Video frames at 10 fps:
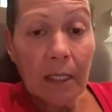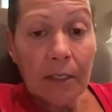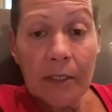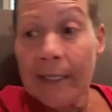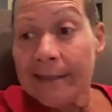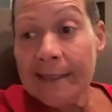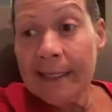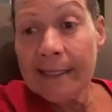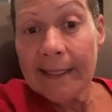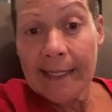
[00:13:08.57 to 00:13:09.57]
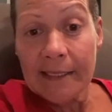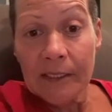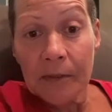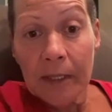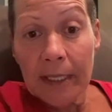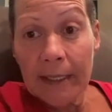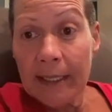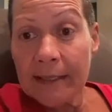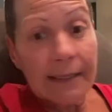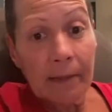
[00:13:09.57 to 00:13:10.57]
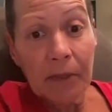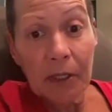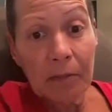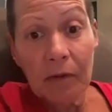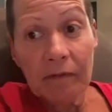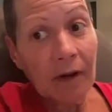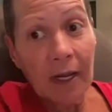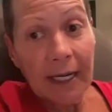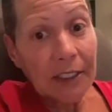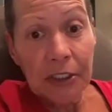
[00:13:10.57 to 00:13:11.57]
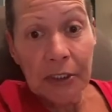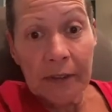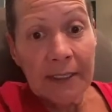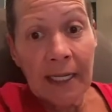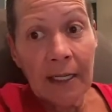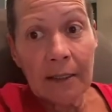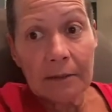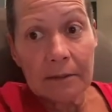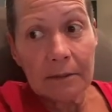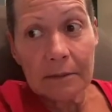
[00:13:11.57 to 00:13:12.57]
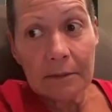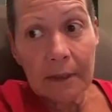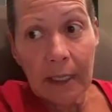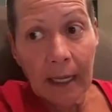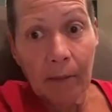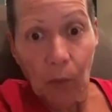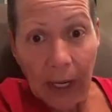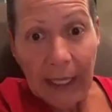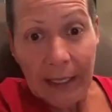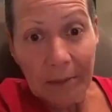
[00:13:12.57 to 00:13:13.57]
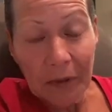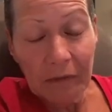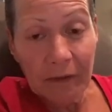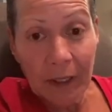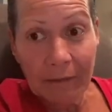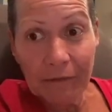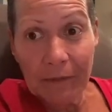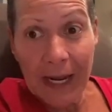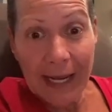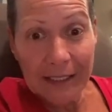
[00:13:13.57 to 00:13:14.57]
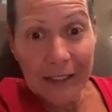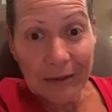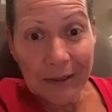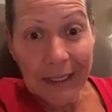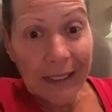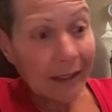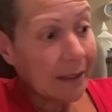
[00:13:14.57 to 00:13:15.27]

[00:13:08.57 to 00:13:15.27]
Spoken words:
So that's the end of that story. I guess I'm going to move on. I sure as hell am ready to move on from that story.